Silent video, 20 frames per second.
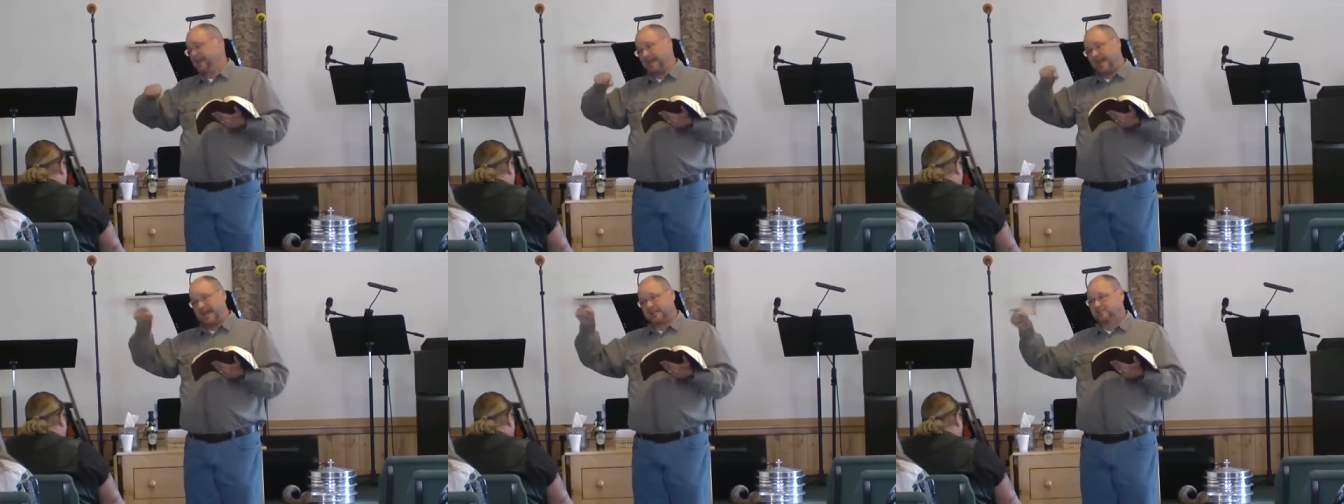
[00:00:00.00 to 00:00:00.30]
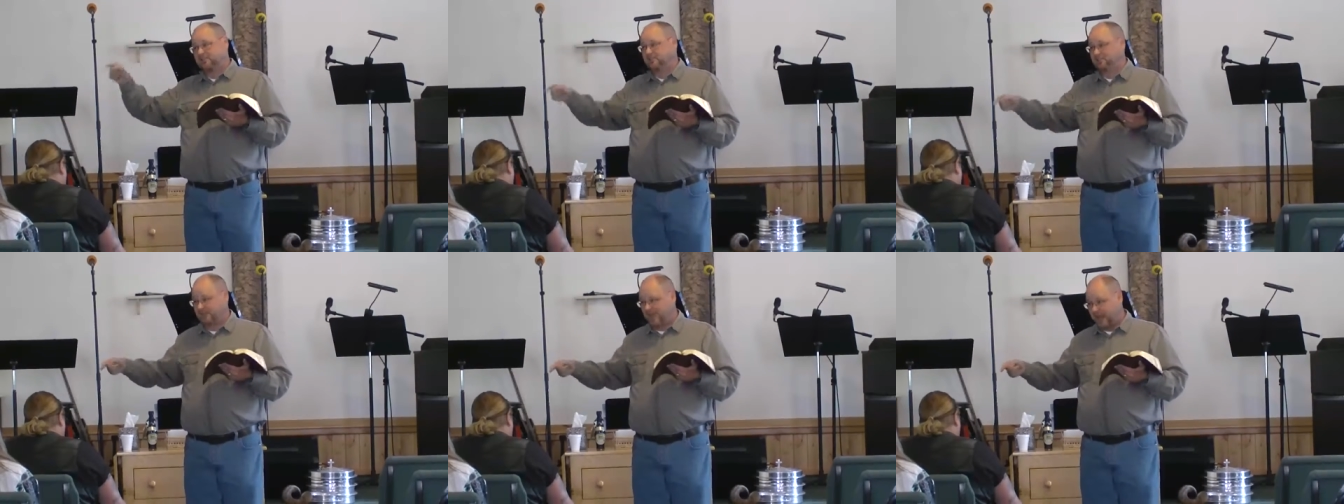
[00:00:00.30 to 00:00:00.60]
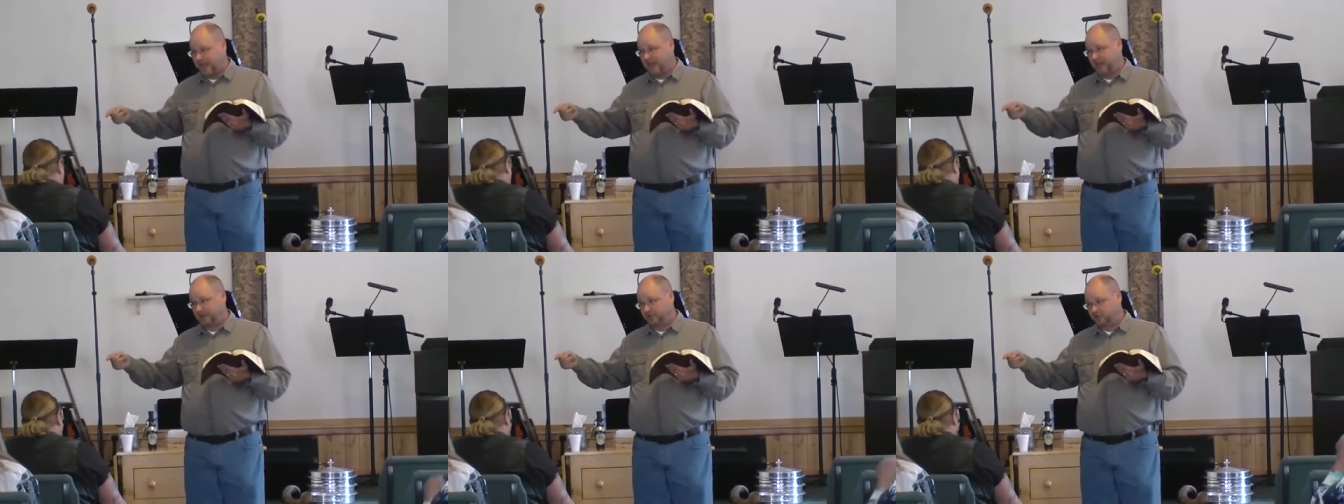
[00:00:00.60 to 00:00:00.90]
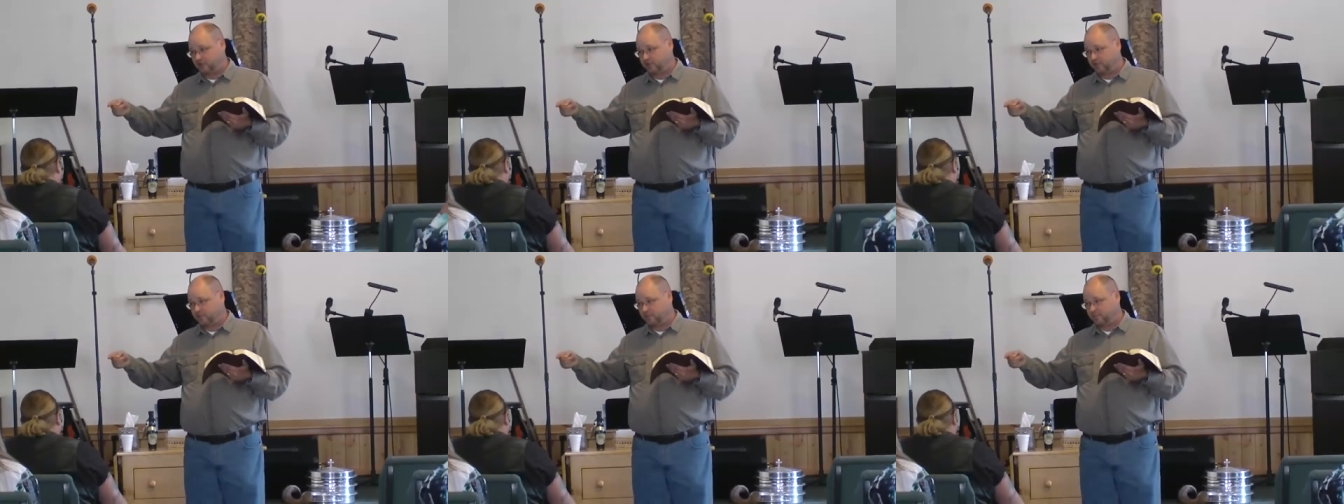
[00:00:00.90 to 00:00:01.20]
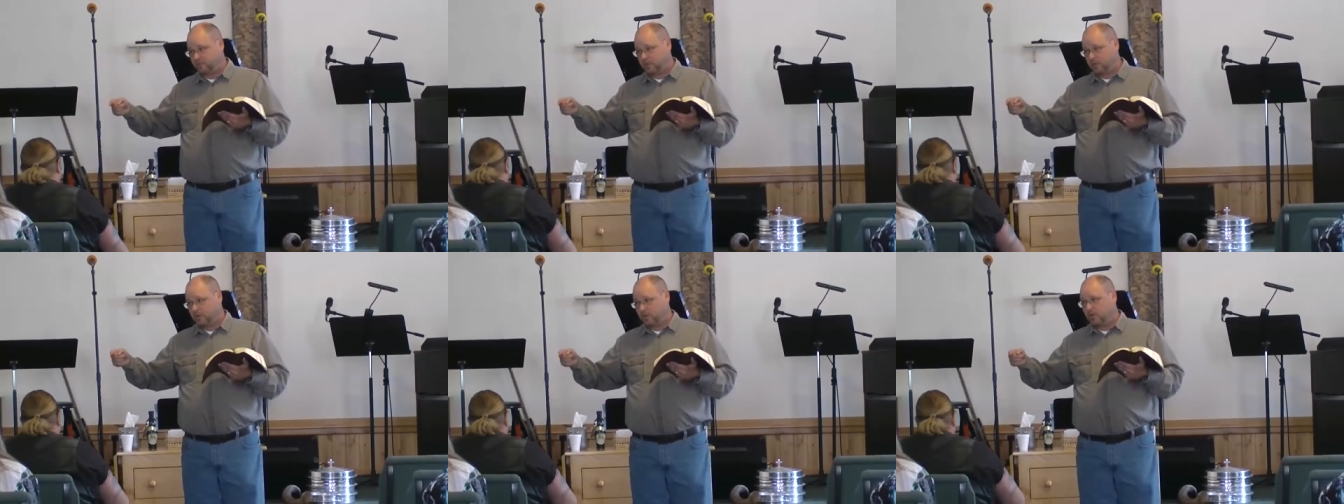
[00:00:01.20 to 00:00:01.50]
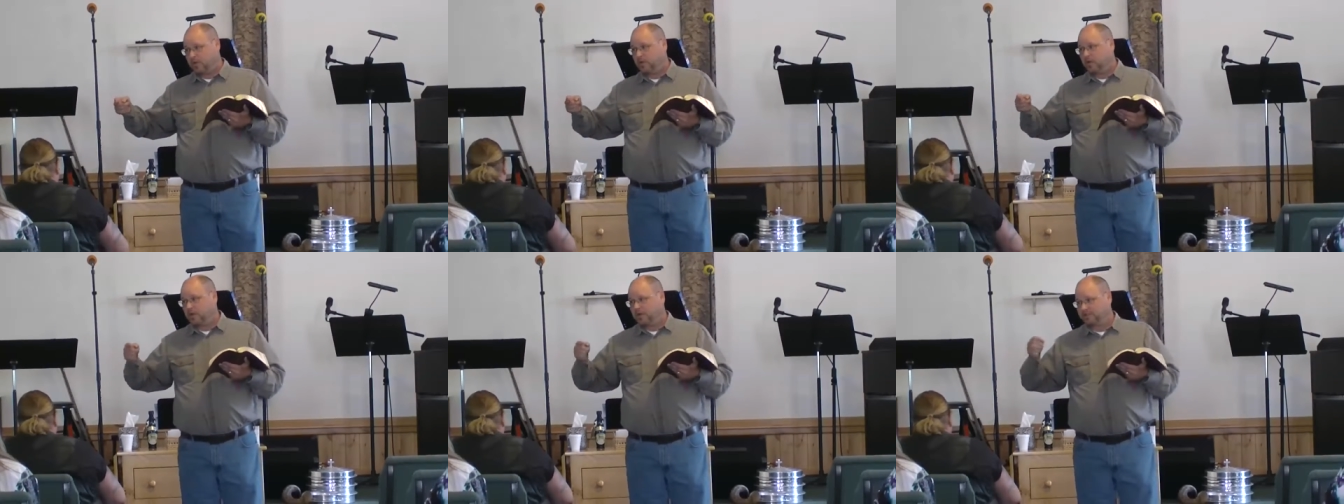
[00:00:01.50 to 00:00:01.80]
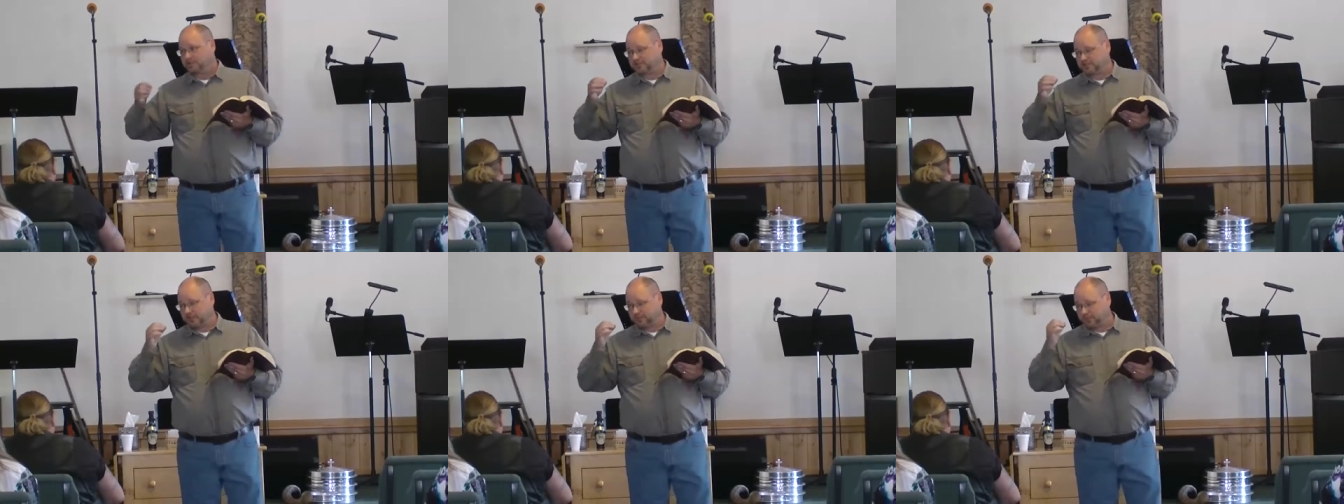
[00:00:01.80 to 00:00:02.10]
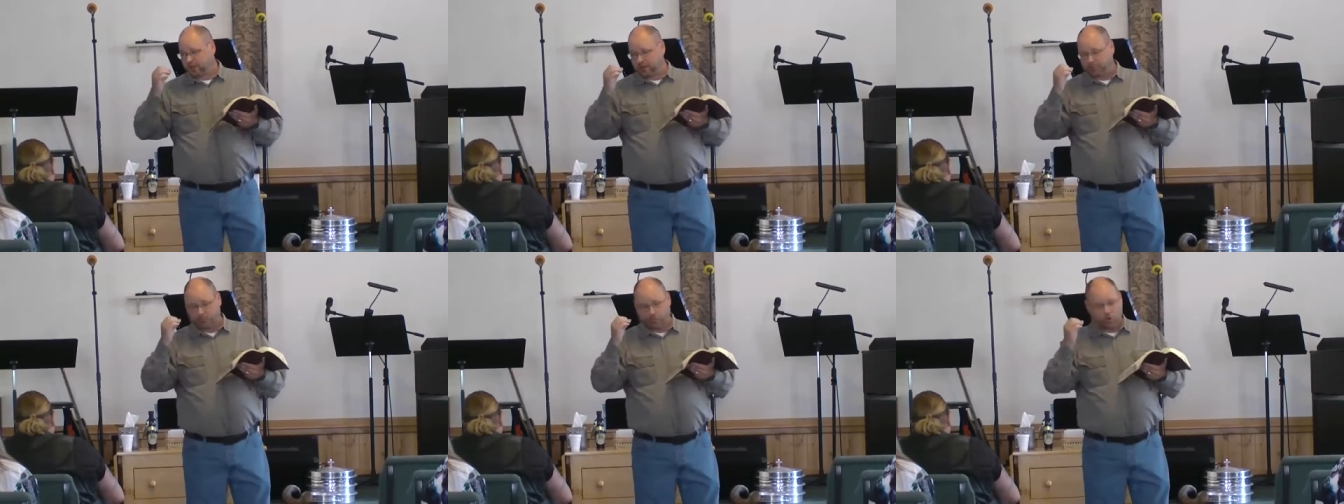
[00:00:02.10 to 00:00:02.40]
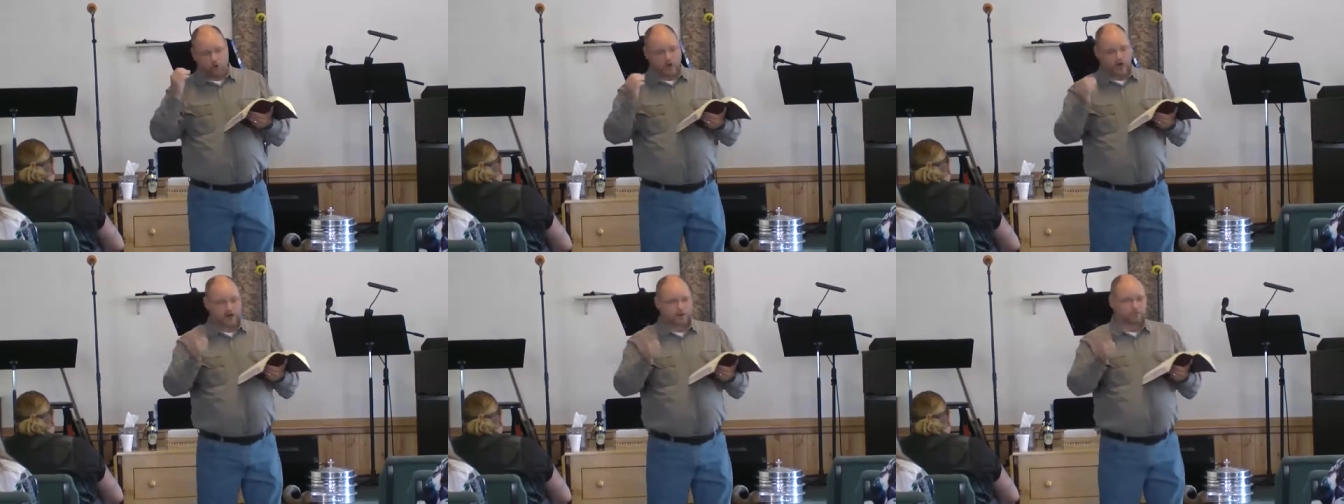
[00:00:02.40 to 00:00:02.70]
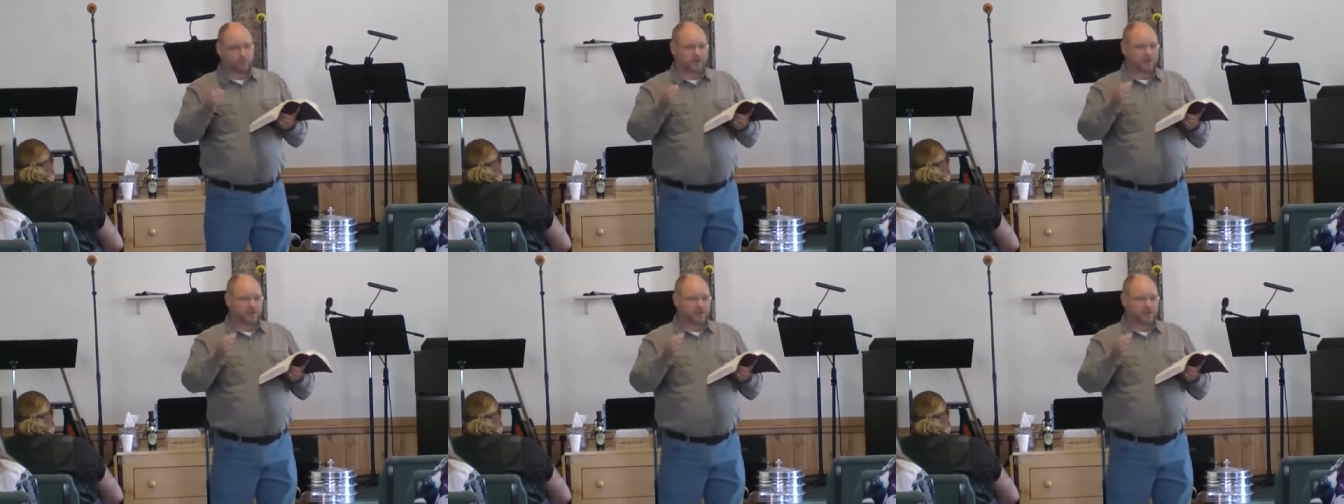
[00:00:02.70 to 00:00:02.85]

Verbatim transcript: It hasn't changed. He says, I'm going to pour out a